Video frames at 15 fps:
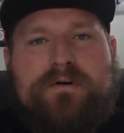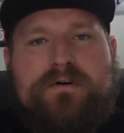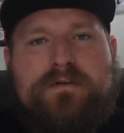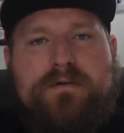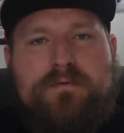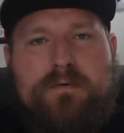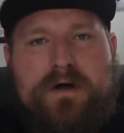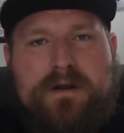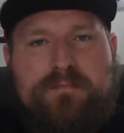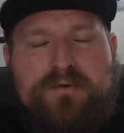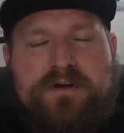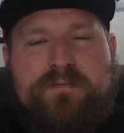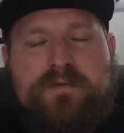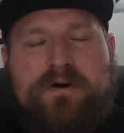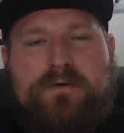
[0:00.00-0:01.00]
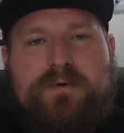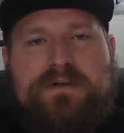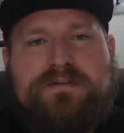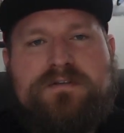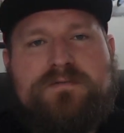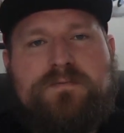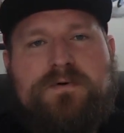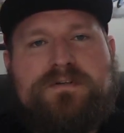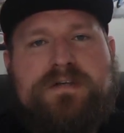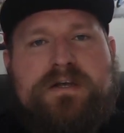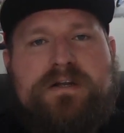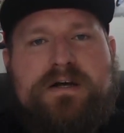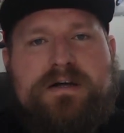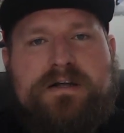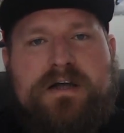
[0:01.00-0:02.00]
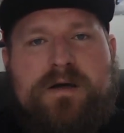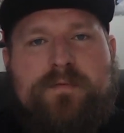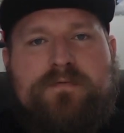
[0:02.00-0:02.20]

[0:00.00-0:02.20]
you want to bookmark westhesportsguy.com